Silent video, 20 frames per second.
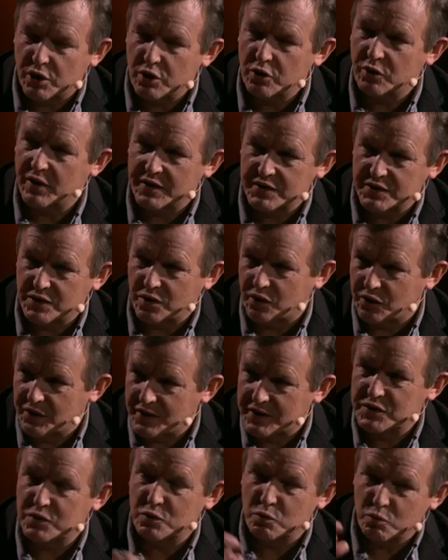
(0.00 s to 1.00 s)
progress on
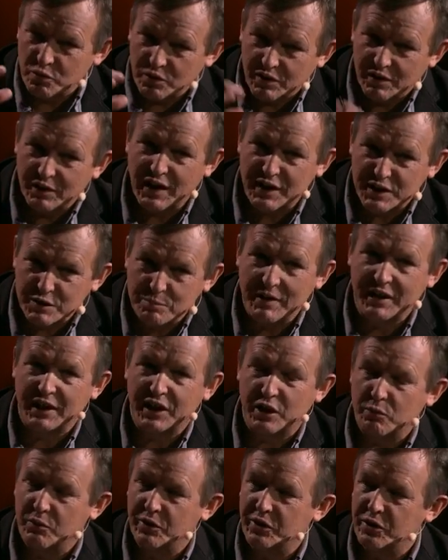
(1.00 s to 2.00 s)
this, let's
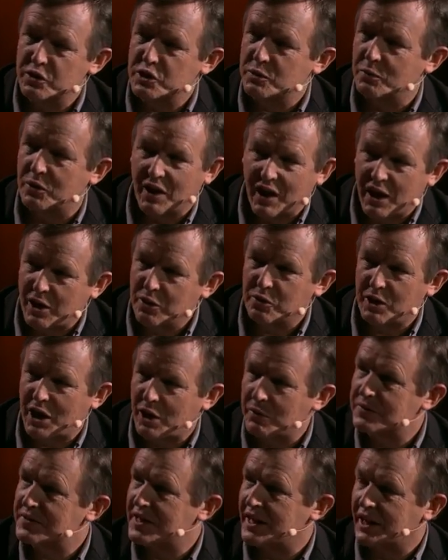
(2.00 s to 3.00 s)
make it reusable.
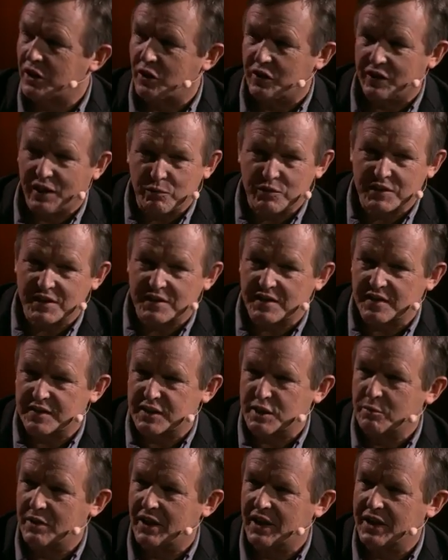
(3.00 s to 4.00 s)
How is that going? That was just a
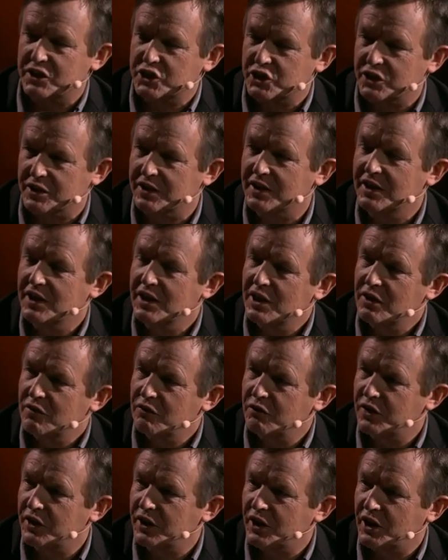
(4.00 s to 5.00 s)
simulation
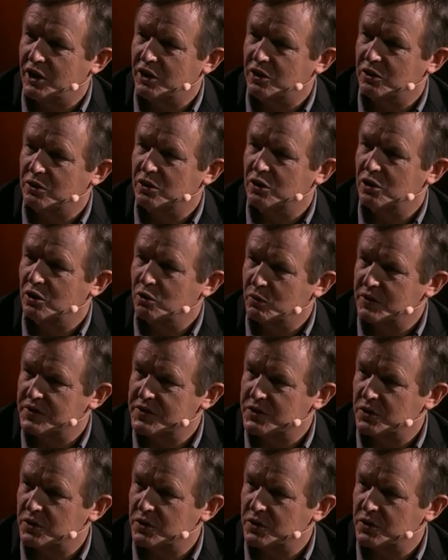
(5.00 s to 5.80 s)
video we